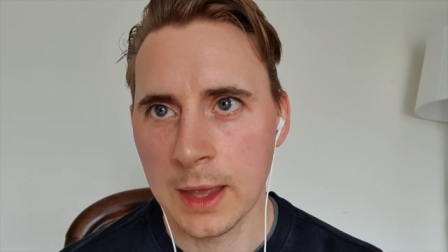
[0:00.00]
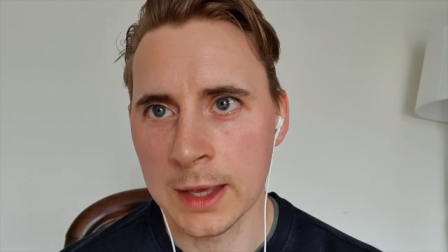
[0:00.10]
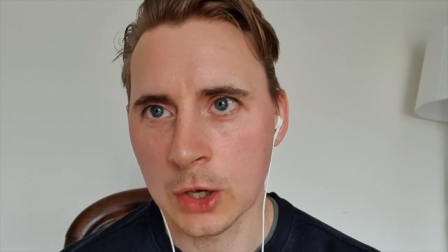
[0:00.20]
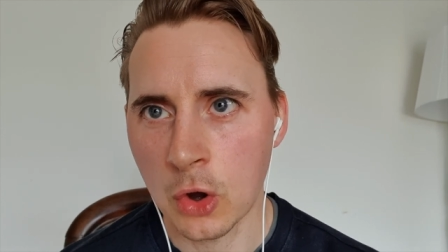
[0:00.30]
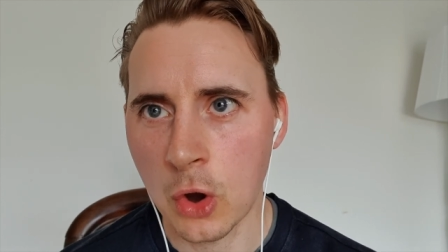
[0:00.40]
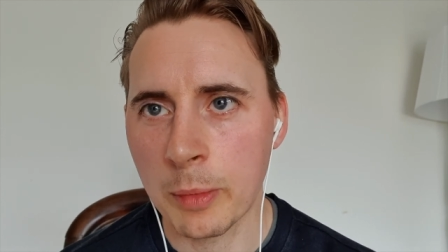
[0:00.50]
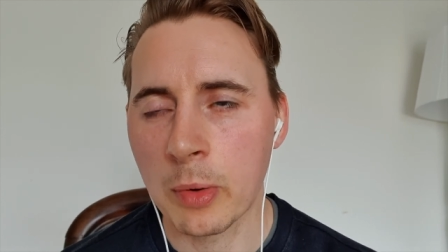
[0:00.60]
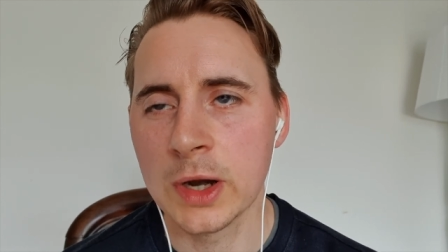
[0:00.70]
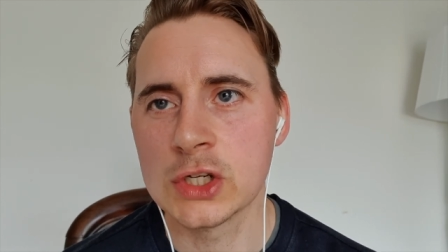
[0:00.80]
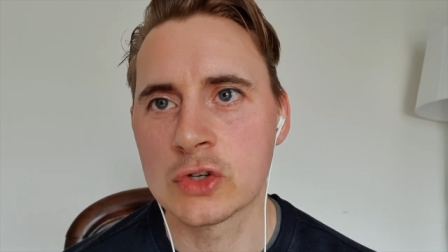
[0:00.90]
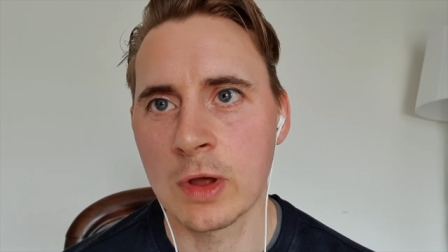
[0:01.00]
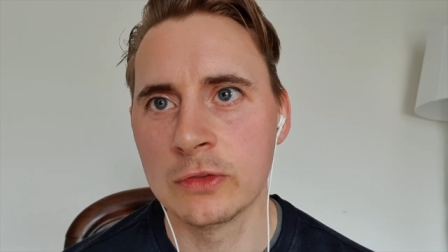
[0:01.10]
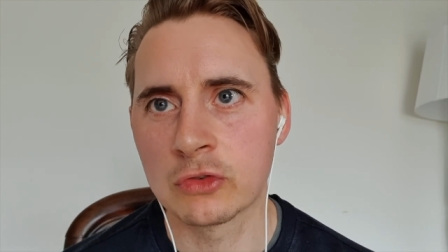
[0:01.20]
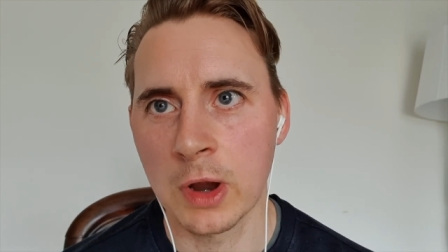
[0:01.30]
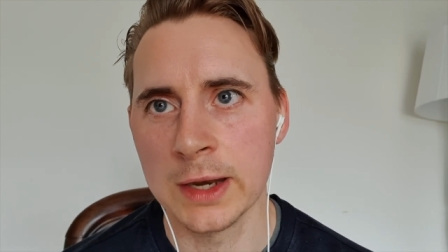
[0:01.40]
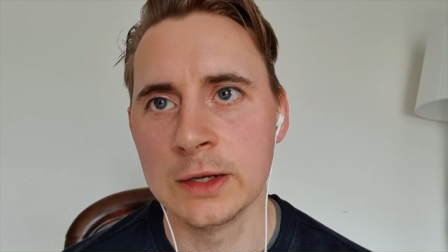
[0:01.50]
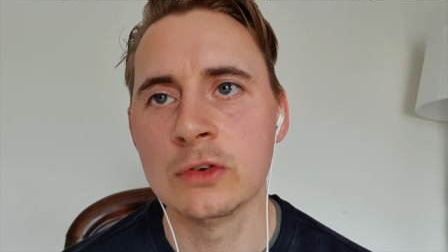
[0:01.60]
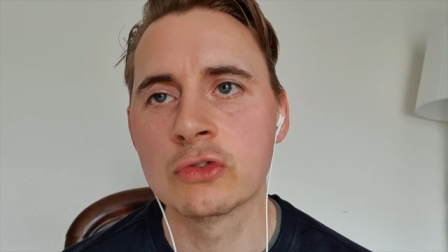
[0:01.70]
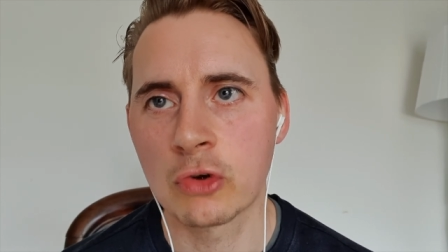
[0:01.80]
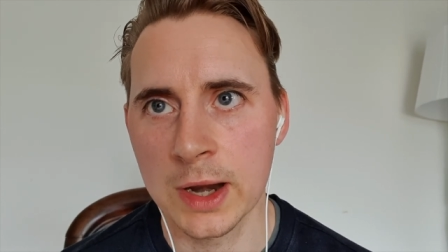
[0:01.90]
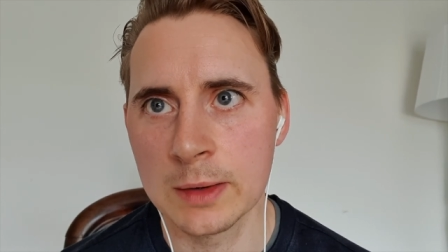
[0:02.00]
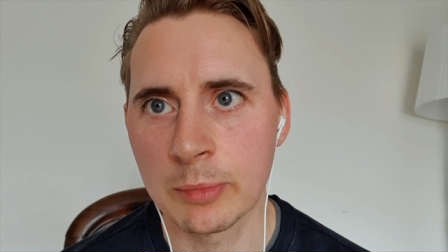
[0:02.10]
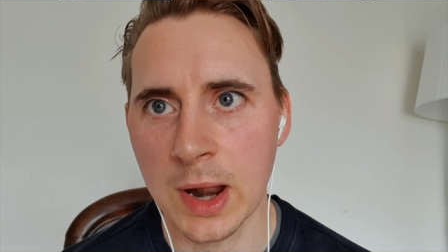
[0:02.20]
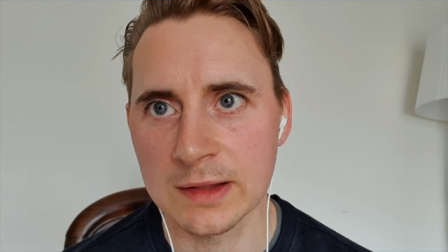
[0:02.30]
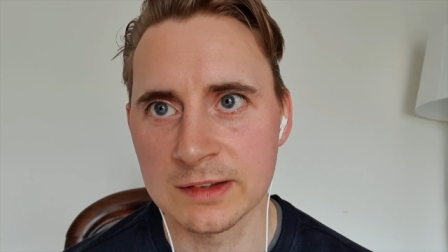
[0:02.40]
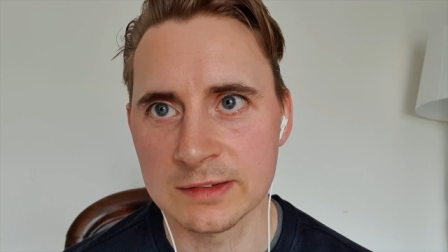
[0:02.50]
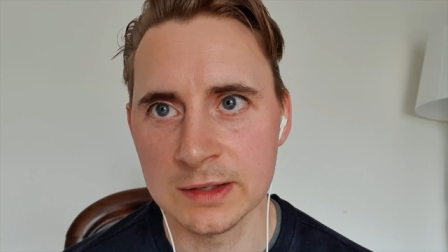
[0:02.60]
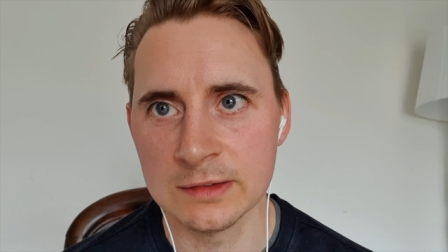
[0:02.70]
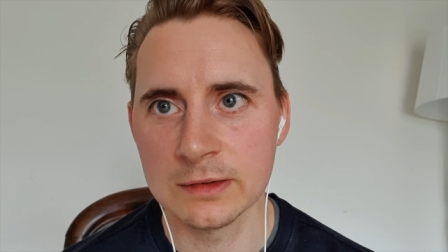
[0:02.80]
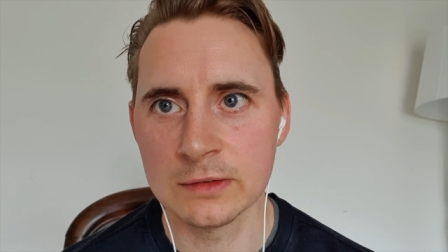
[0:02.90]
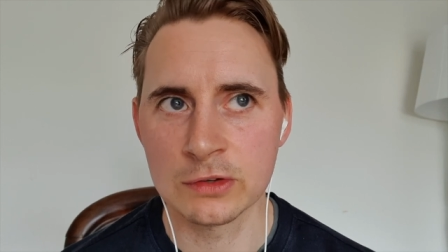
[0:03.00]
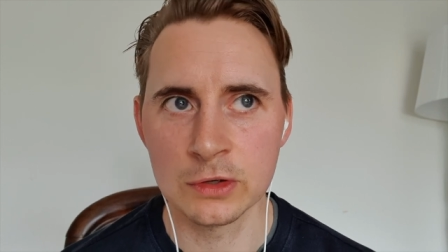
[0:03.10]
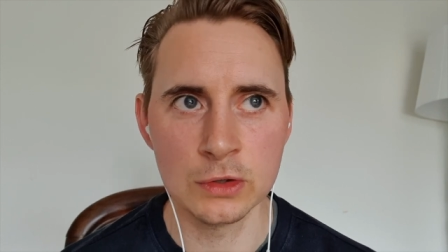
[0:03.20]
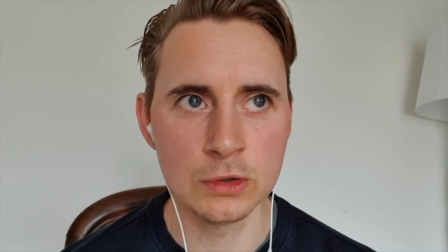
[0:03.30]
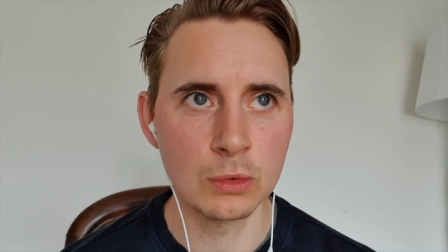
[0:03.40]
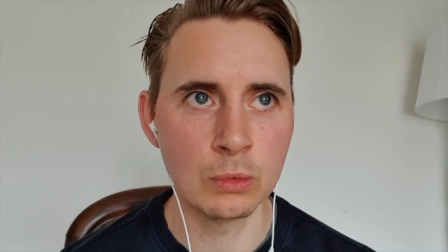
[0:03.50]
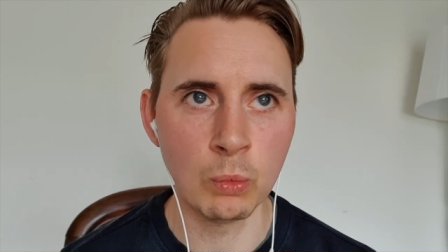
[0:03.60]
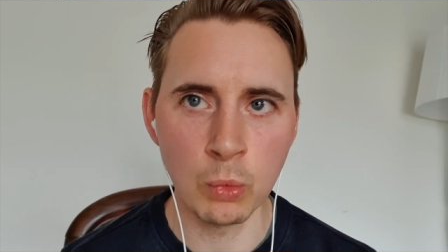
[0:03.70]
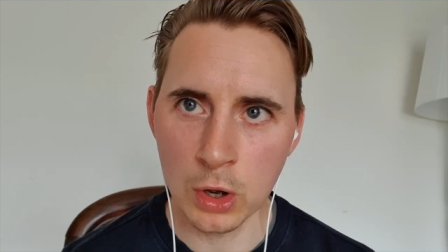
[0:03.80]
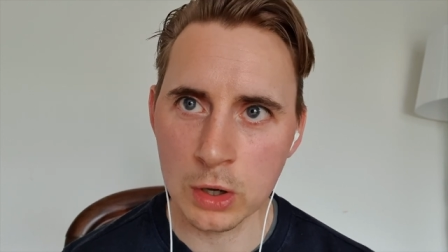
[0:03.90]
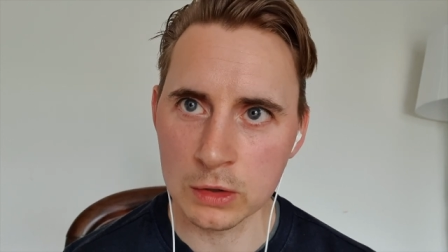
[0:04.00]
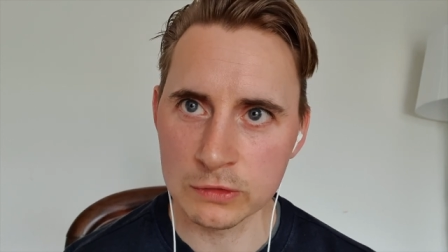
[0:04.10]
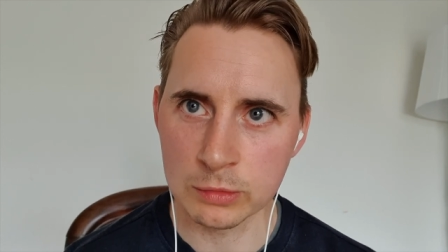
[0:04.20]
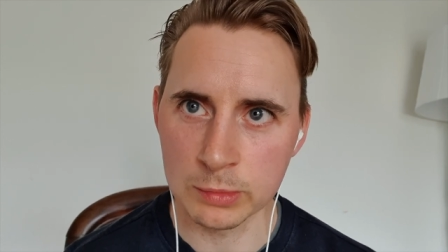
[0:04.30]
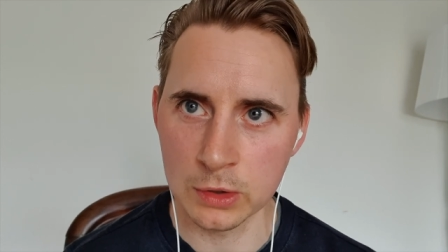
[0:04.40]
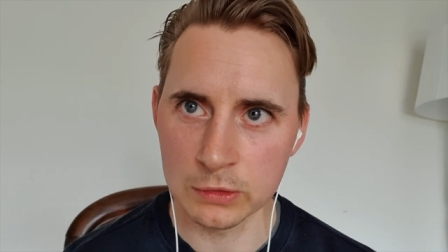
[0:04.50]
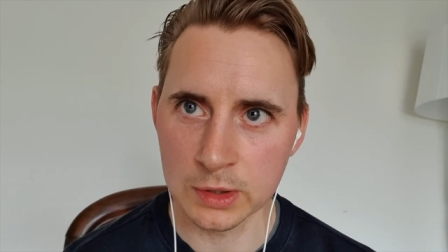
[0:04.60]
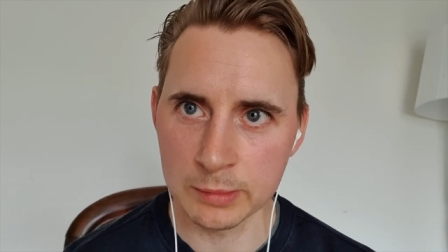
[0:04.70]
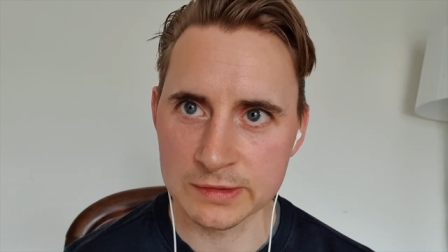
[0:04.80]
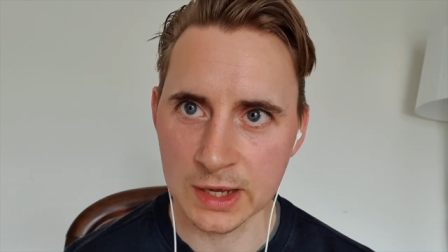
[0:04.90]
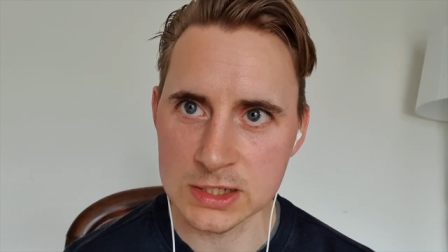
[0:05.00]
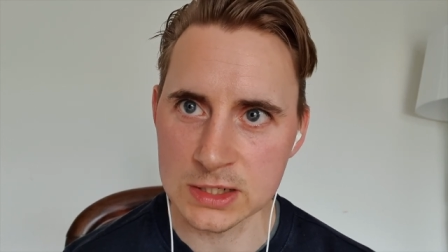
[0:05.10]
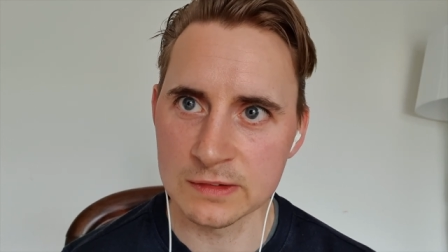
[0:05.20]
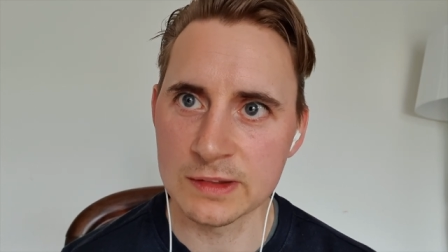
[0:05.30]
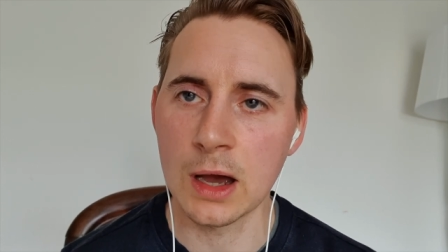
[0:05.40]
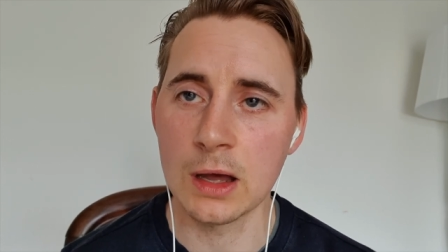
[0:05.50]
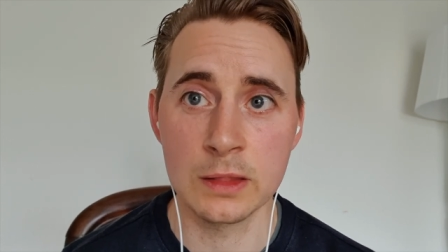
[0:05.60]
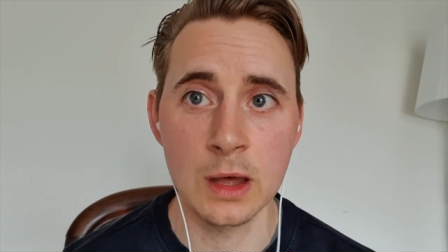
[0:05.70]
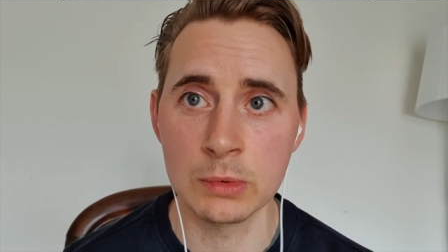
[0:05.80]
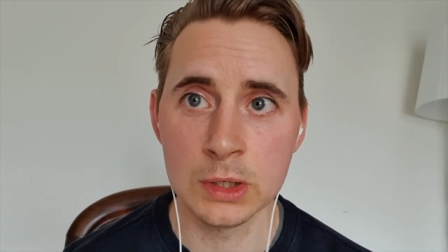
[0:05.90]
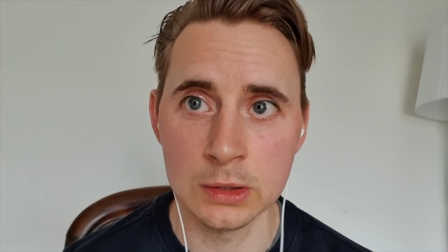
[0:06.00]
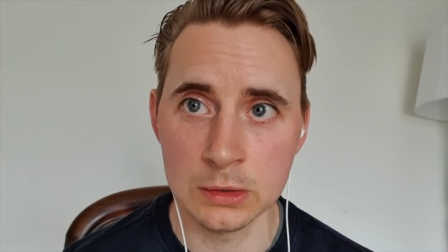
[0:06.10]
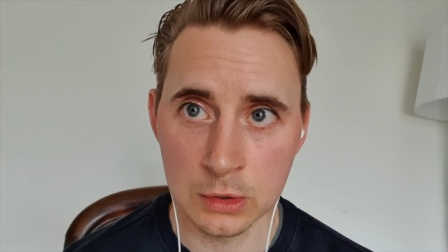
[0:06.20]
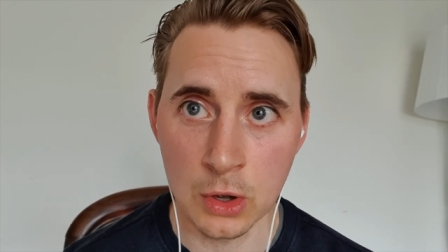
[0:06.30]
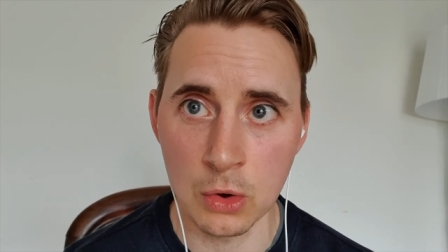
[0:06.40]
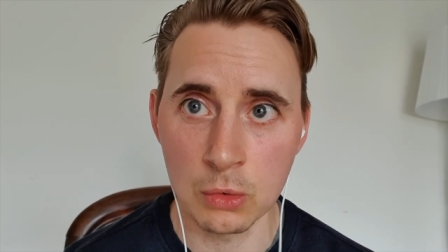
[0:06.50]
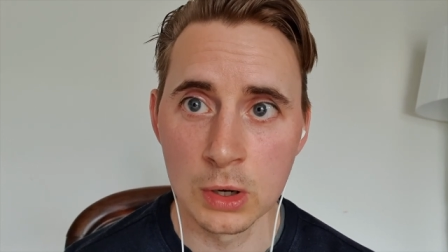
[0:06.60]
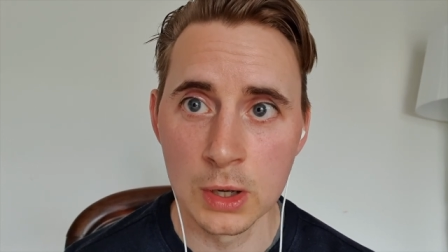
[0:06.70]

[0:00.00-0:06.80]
incorporate strength training, training practices to work on some of those limitations that, that we know